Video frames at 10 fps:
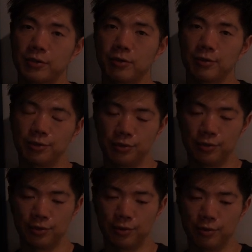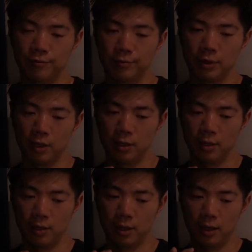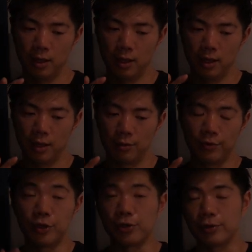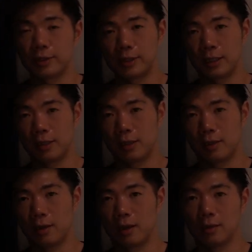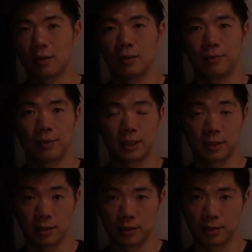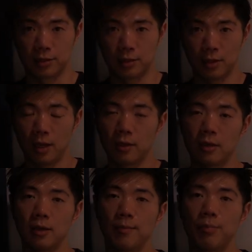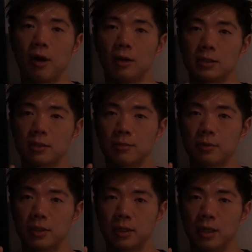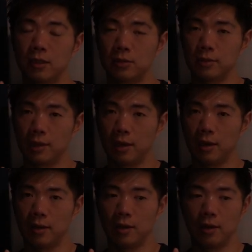on to reduce the antidepressant, and then possibly get to the